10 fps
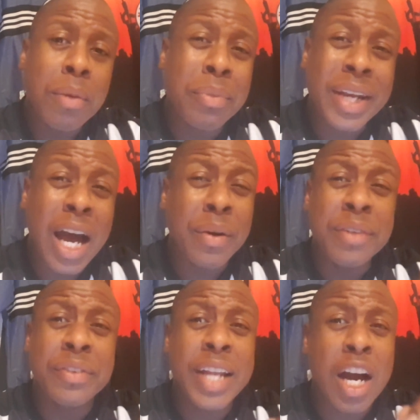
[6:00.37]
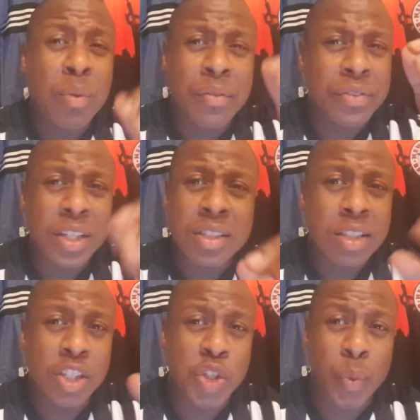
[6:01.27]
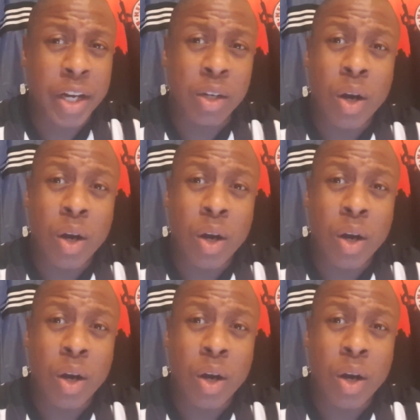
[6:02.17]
But now, even now with this Lijuan